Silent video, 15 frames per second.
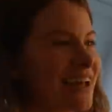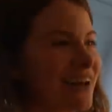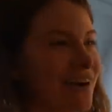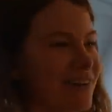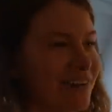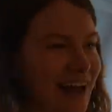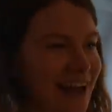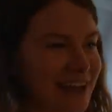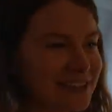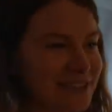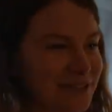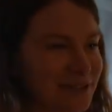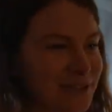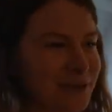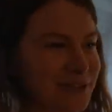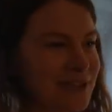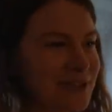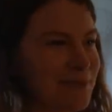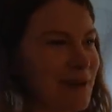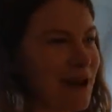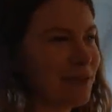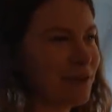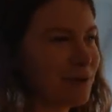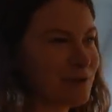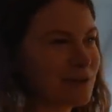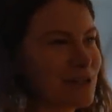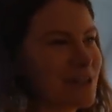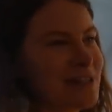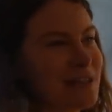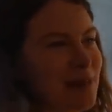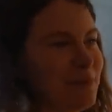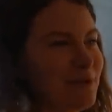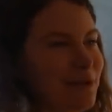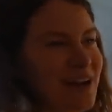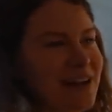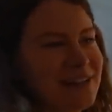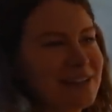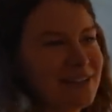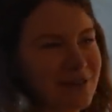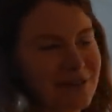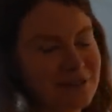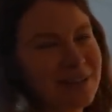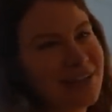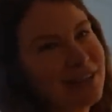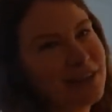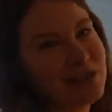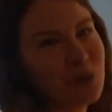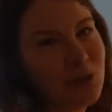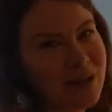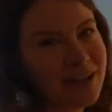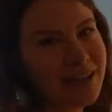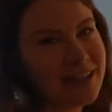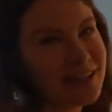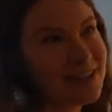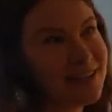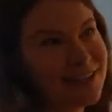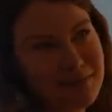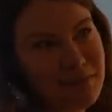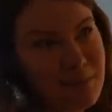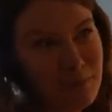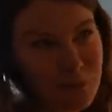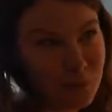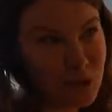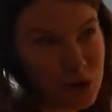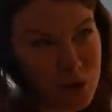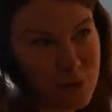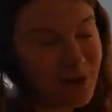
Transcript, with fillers: in our last cruise, the bathrooms are separated, so there's like the toilet room